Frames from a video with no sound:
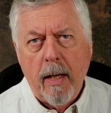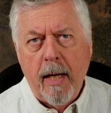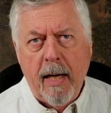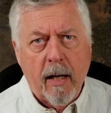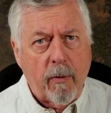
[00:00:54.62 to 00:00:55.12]

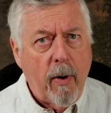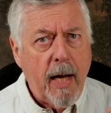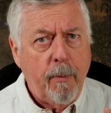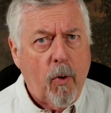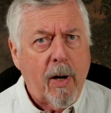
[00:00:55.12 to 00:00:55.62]
It'll
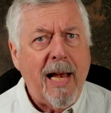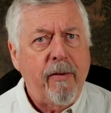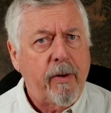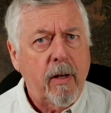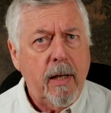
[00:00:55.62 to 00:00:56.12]
ride more
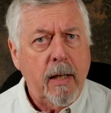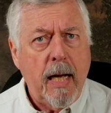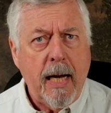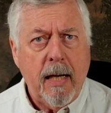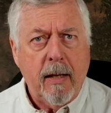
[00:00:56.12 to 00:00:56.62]
level,
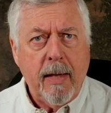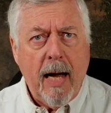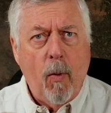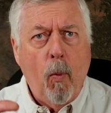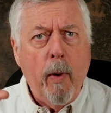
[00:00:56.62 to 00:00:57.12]
and
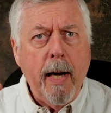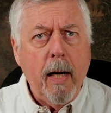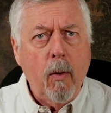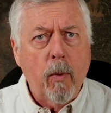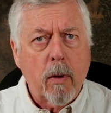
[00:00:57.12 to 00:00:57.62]
that
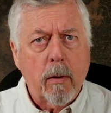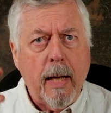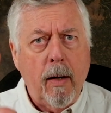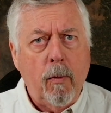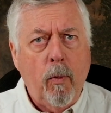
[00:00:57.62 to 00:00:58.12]
wing
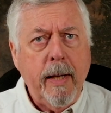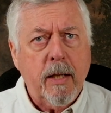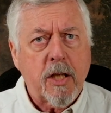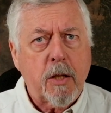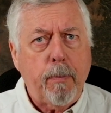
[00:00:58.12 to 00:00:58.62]

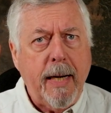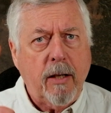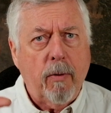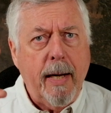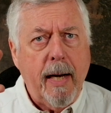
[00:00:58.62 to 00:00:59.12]
that's
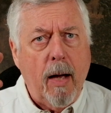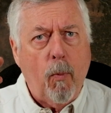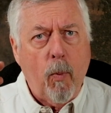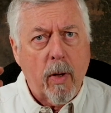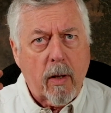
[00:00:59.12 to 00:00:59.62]
spiked right
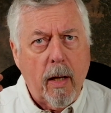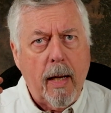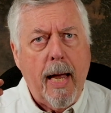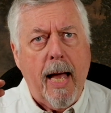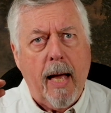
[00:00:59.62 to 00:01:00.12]
up will
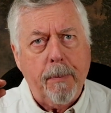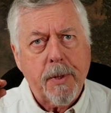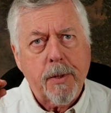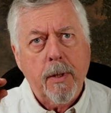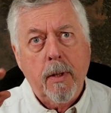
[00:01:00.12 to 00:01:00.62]

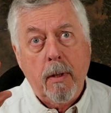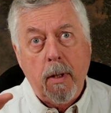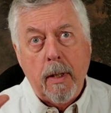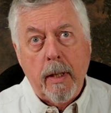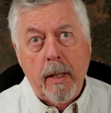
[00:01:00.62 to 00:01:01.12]
collapse
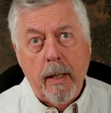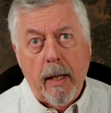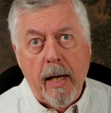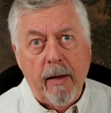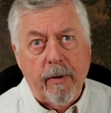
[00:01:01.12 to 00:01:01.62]
in
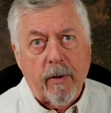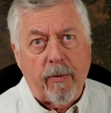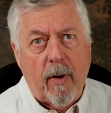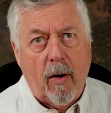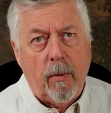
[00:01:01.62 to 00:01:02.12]
a heavier
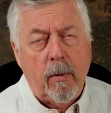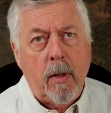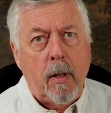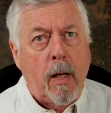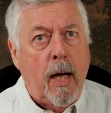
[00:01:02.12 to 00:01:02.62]
flow.
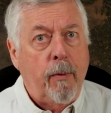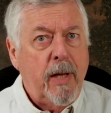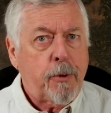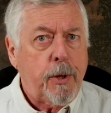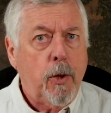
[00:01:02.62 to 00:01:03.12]
And
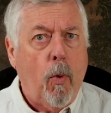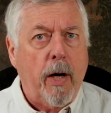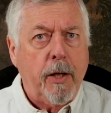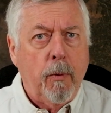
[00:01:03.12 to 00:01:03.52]
that's what you want.